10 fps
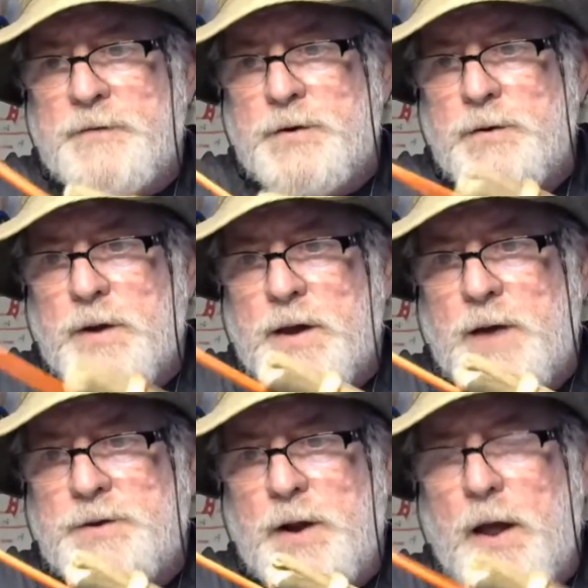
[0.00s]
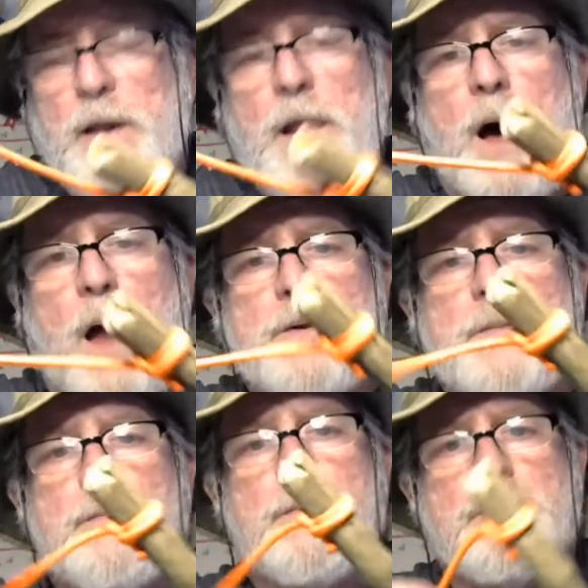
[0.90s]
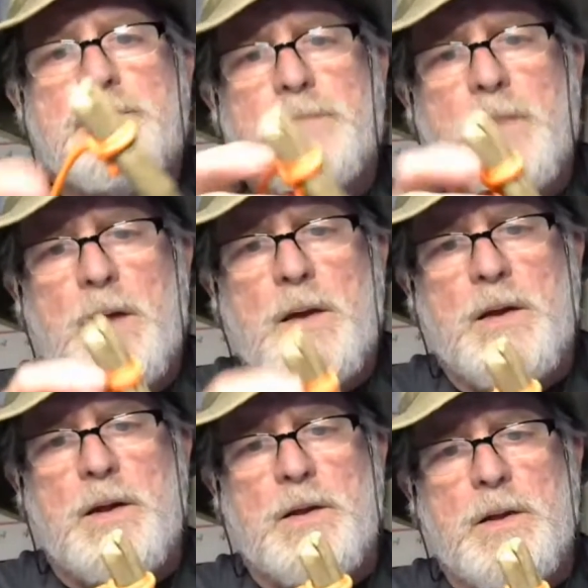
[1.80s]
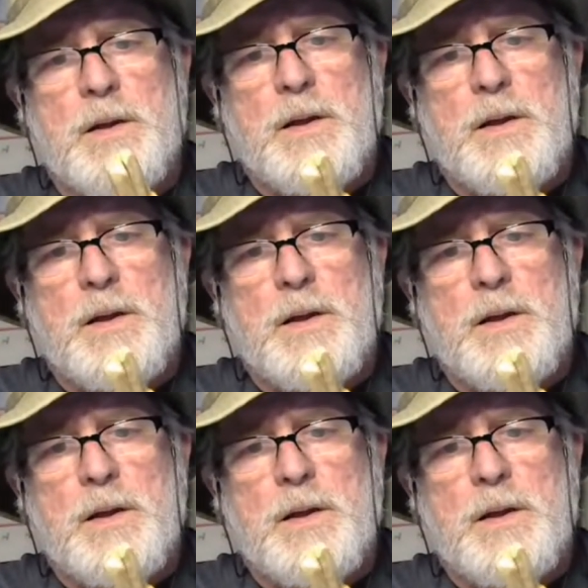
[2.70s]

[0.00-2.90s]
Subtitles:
It's going to catch in that knot. In the